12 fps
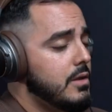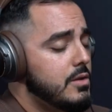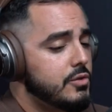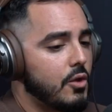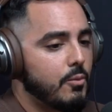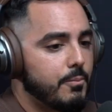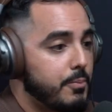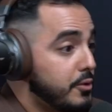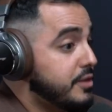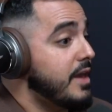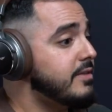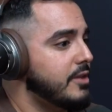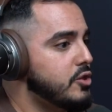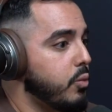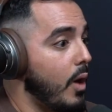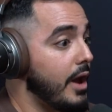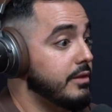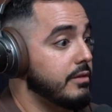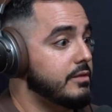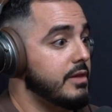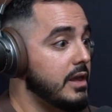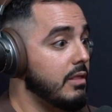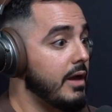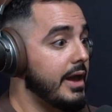So percentage-wise, let's
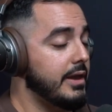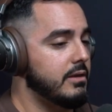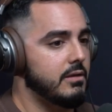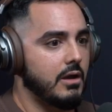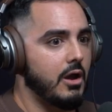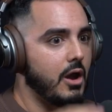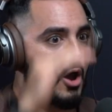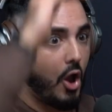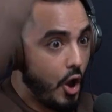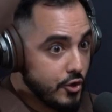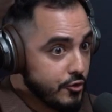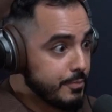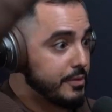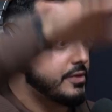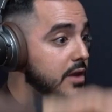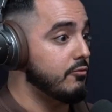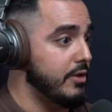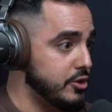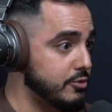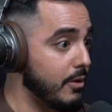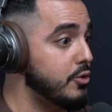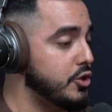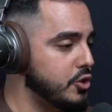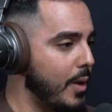say like 100% range of
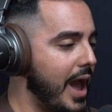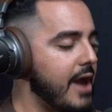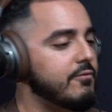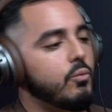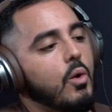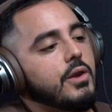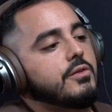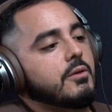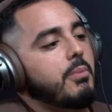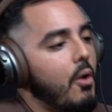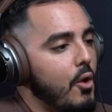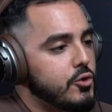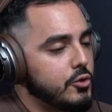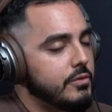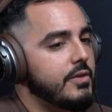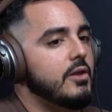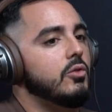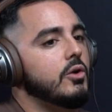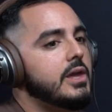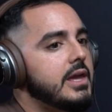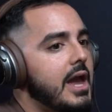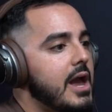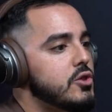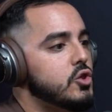motion you have. What is a partial? They're looking
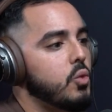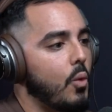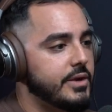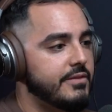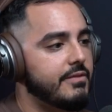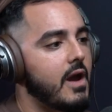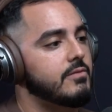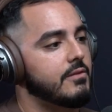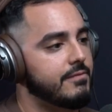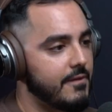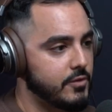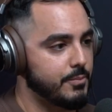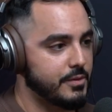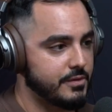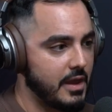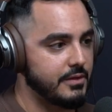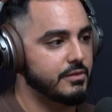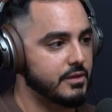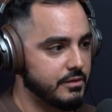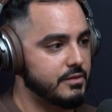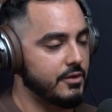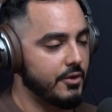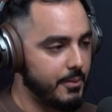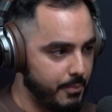at 25 to 50%. It's
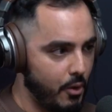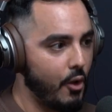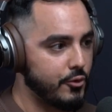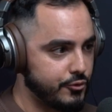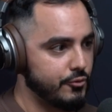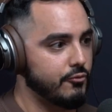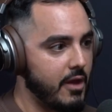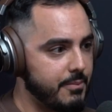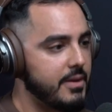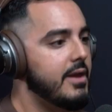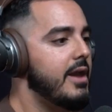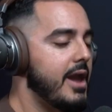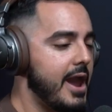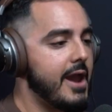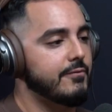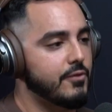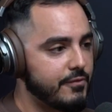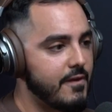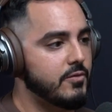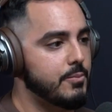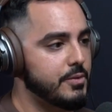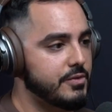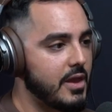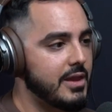considered a partial rep. After
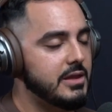50%,